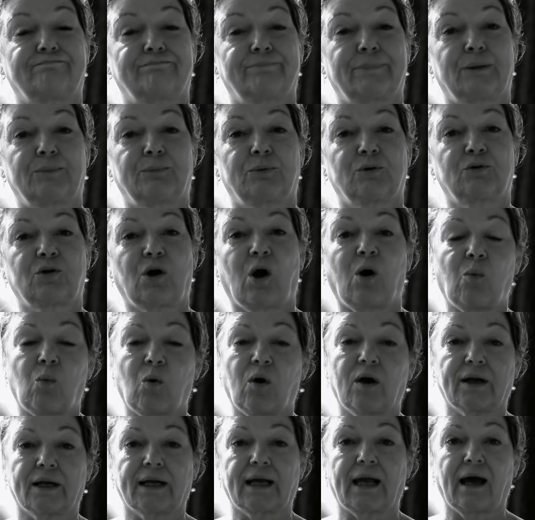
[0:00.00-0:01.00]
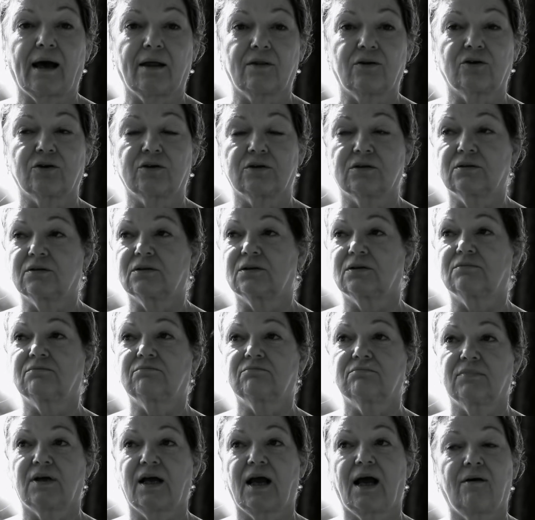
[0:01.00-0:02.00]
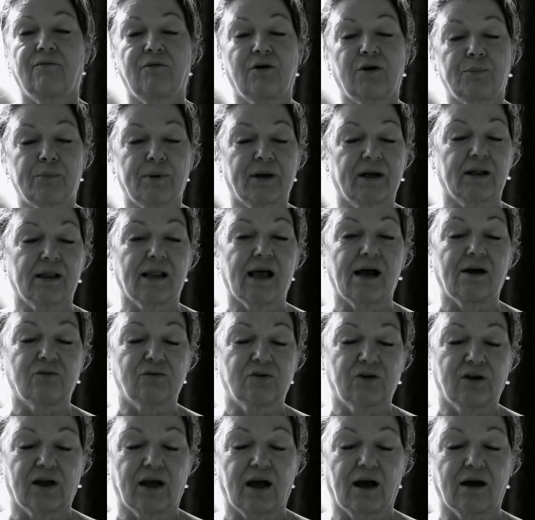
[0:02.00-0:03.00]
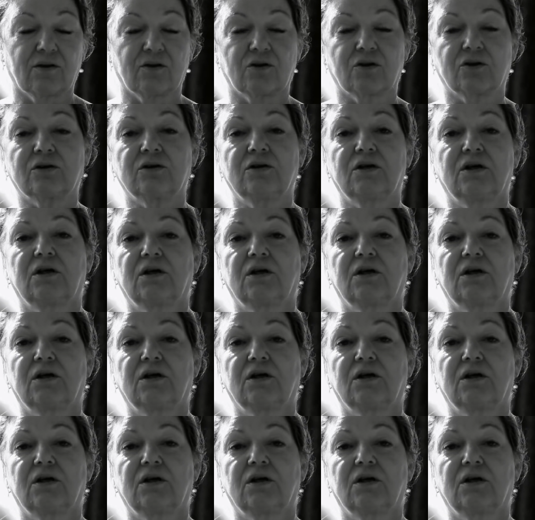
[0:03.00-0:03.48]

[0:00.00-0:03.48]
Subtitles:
people don't want to gather and haven't been allowed to gather.